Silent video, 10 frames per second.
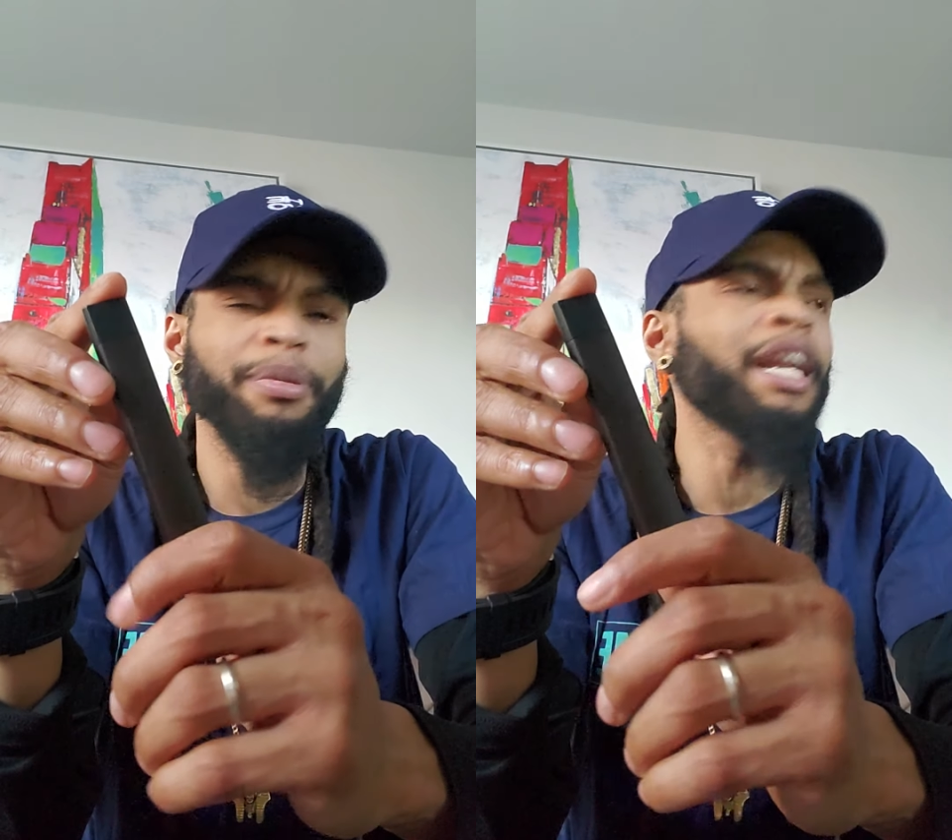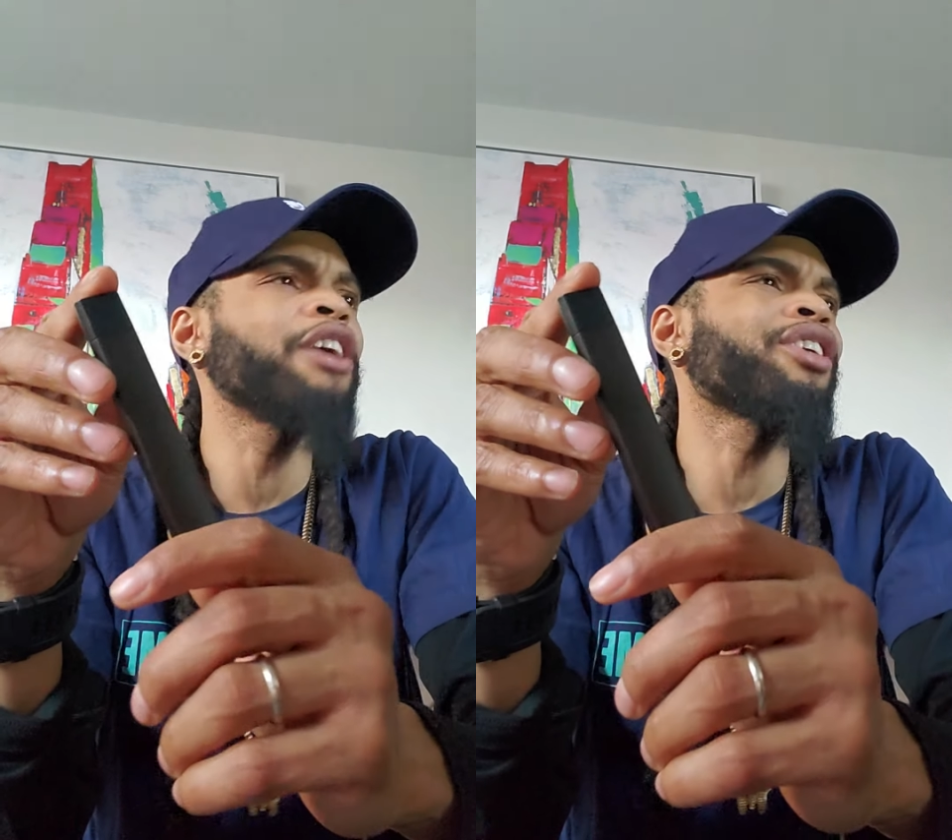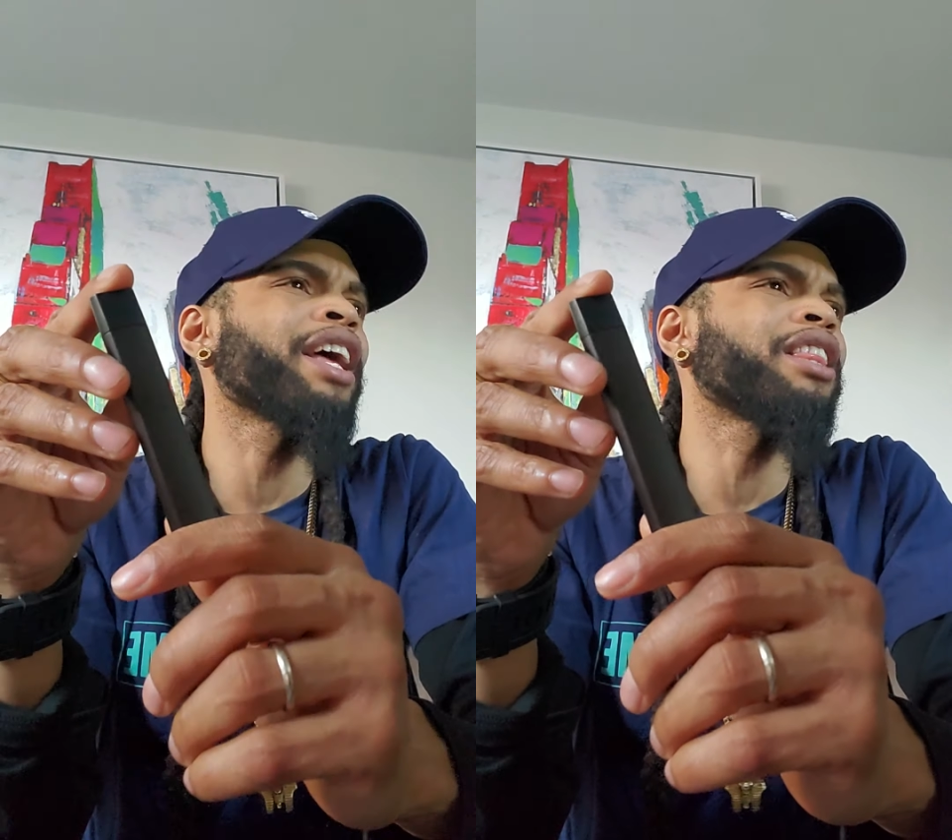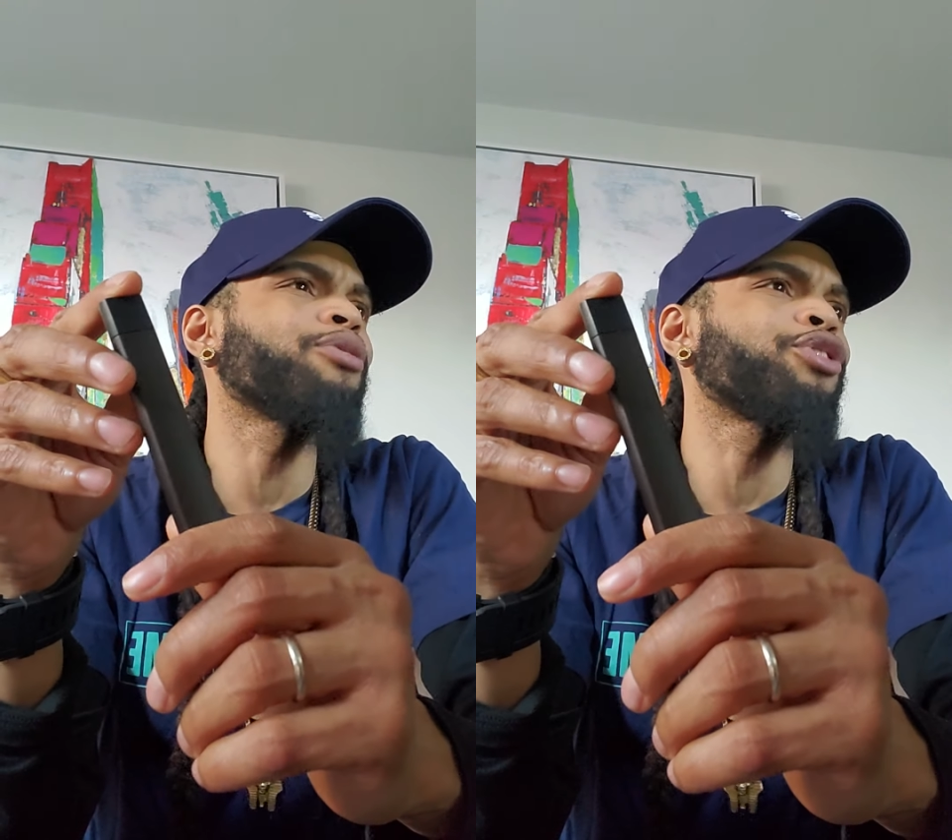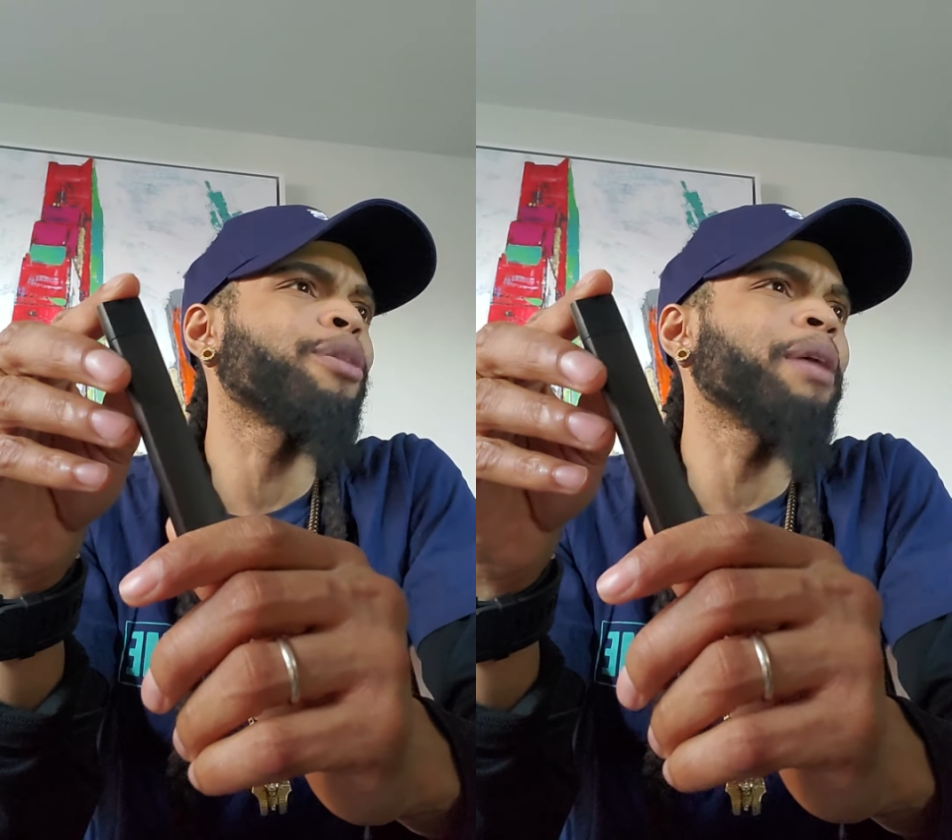but now you can get
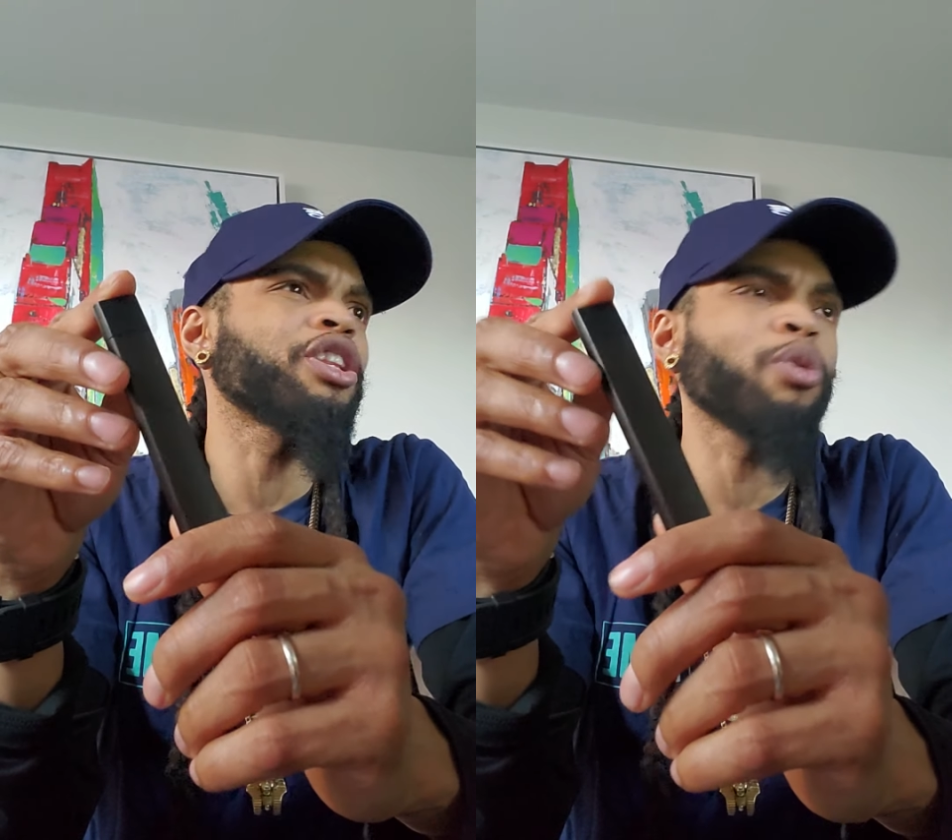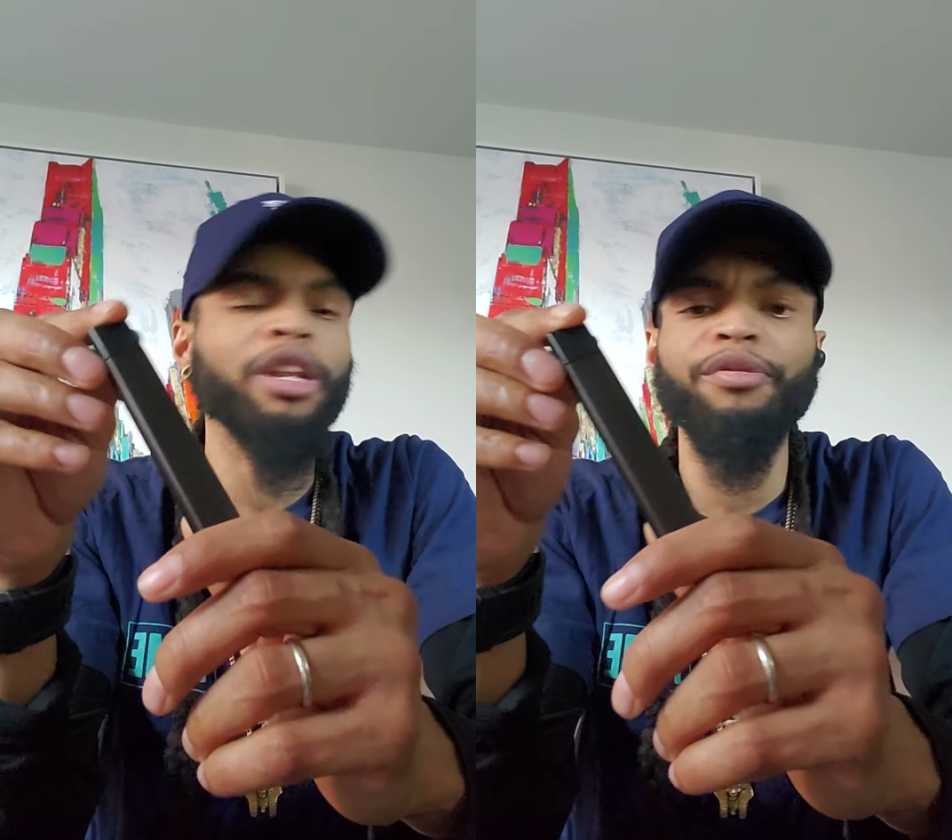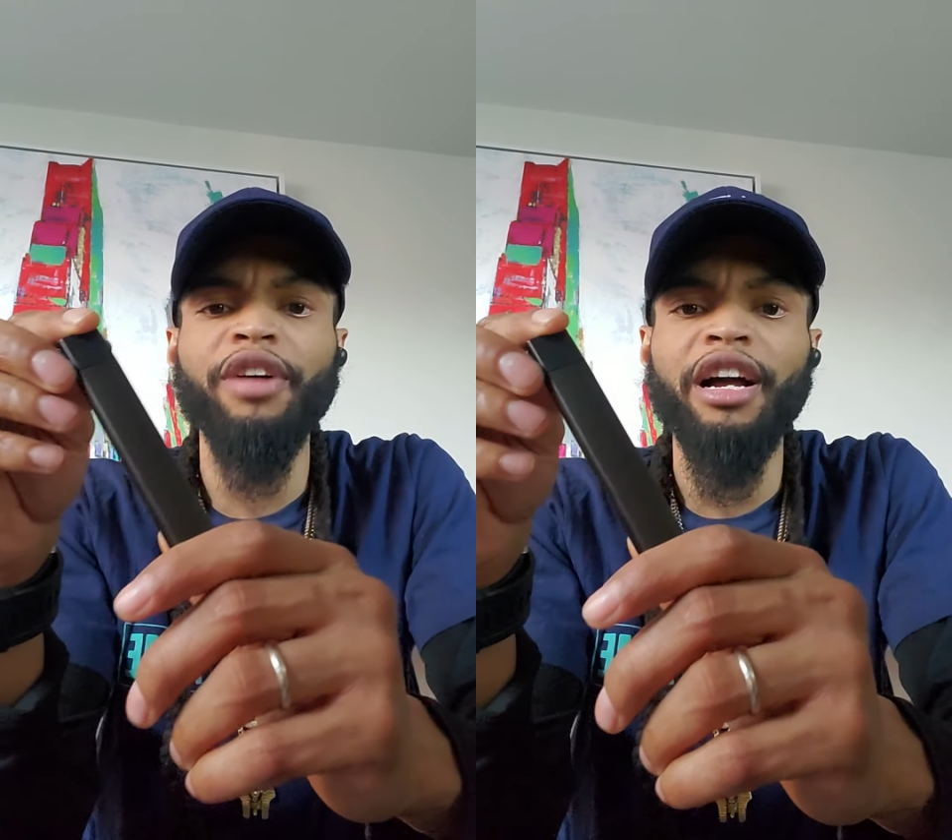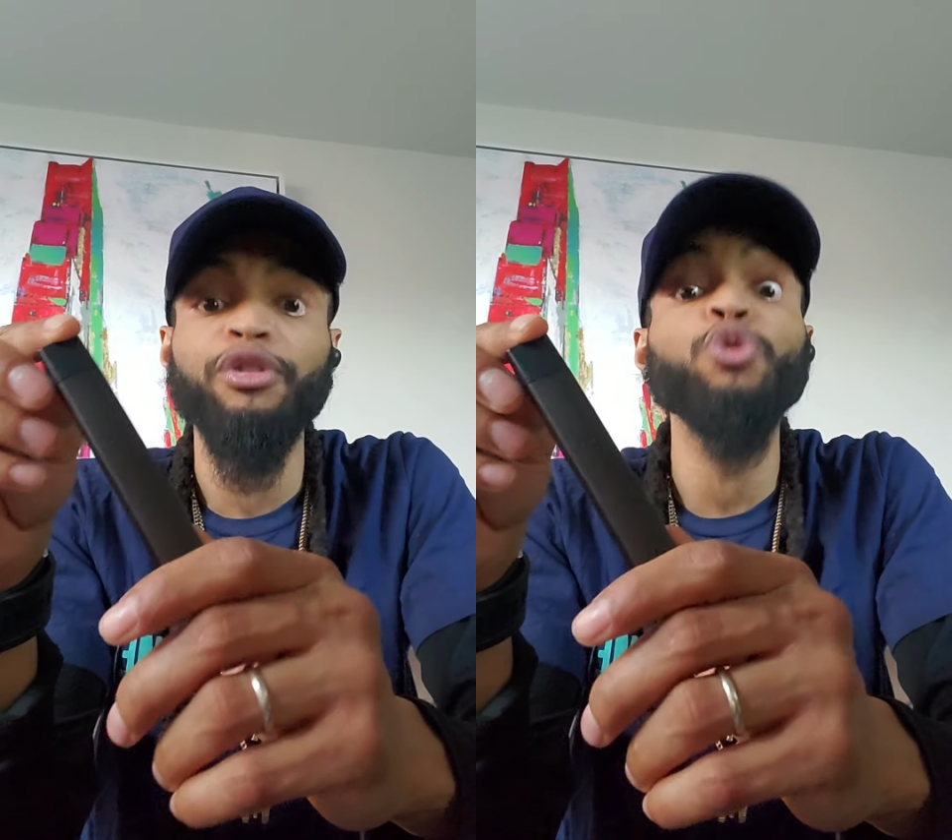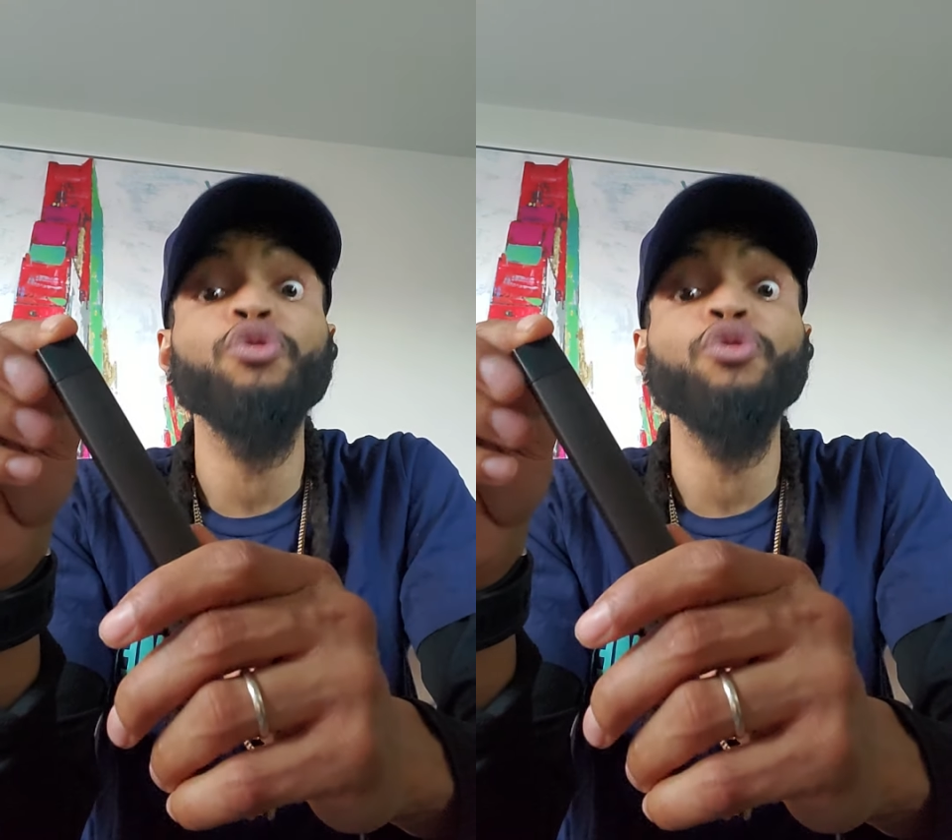them for about $25